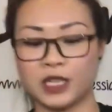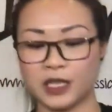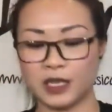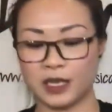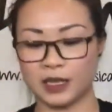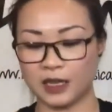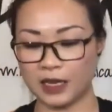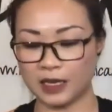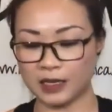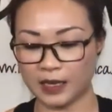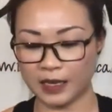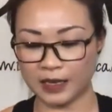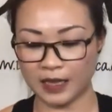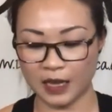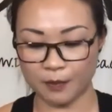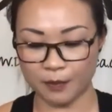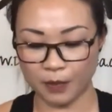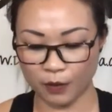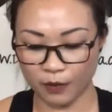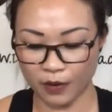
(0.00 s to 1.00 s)
and things like
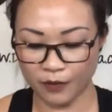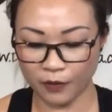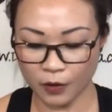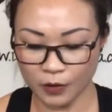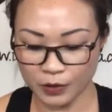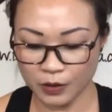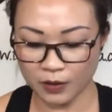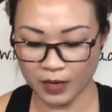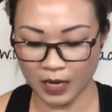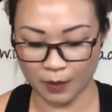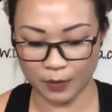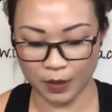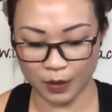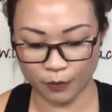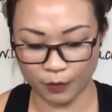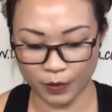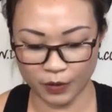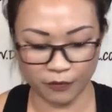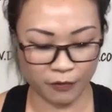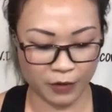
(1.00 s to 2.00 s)
that, but we've also come up
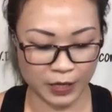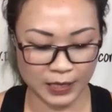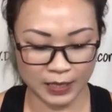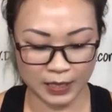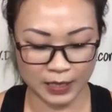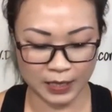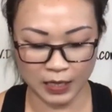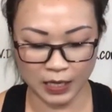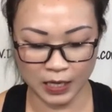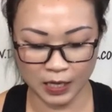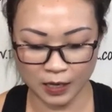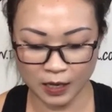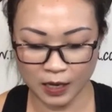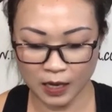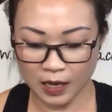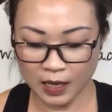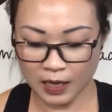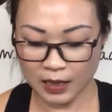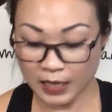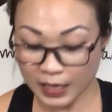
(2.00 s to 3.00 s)
with recently
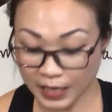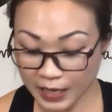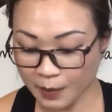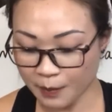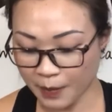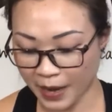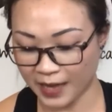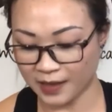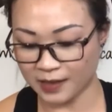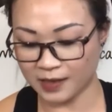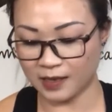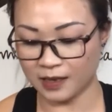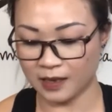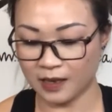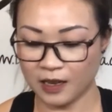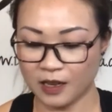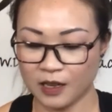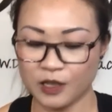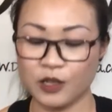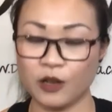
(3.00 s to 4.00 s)
learning mats.
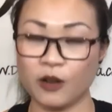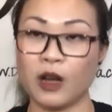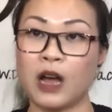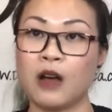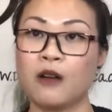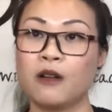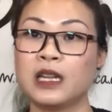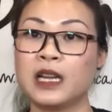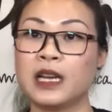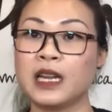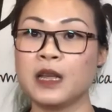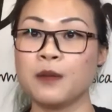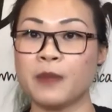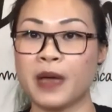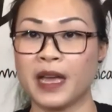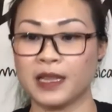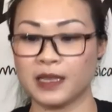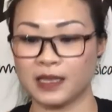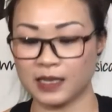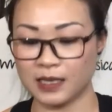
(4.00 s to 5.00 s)
So our learning
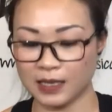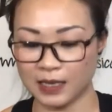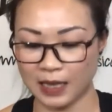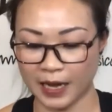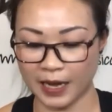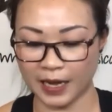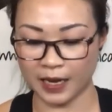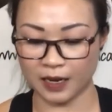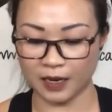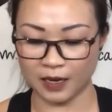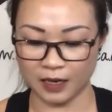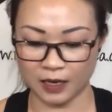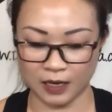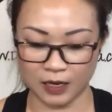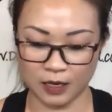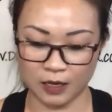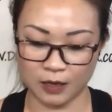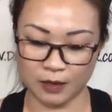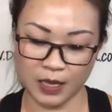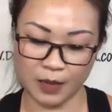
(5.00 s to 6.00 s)
mats, like
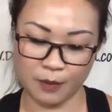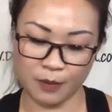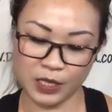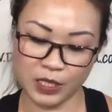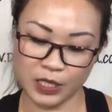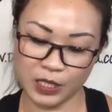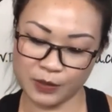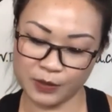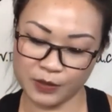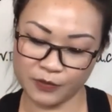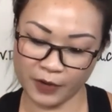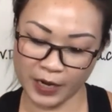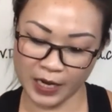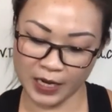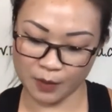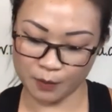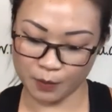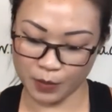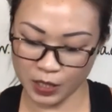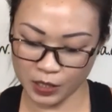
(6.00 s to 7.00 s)
let me just find
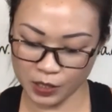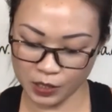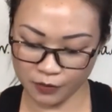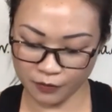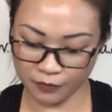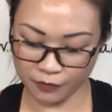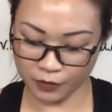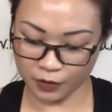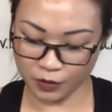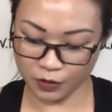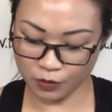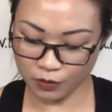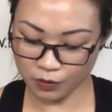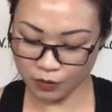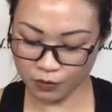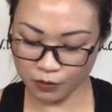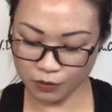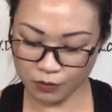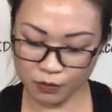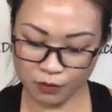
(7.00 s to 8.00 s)
a picture for
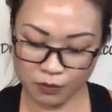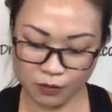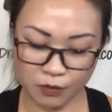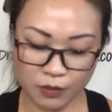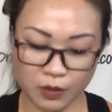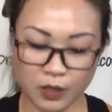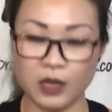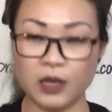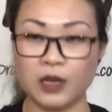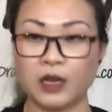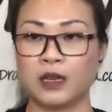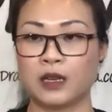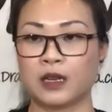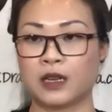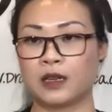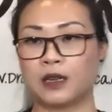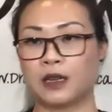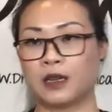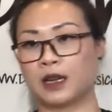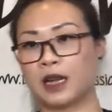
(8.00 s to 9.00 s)
you,
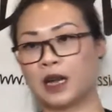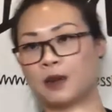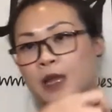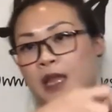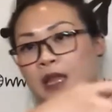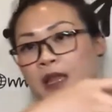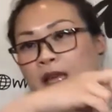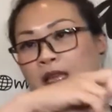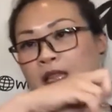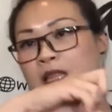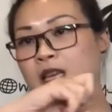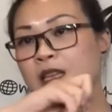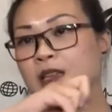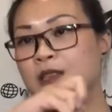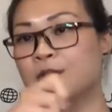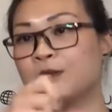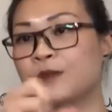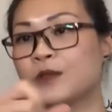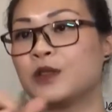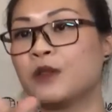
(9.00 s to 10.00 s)
come out like
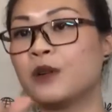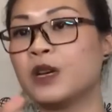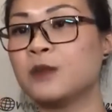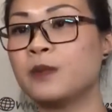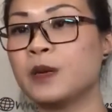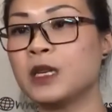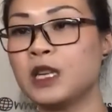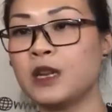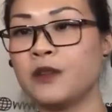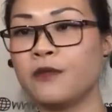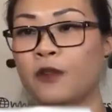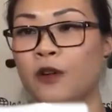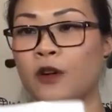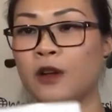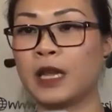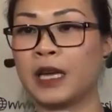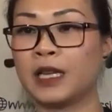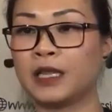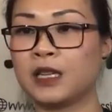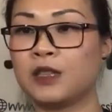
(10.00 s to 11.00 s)
this. So especially for
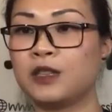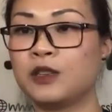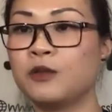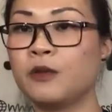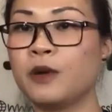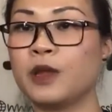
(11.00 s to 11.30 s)
like the 2 and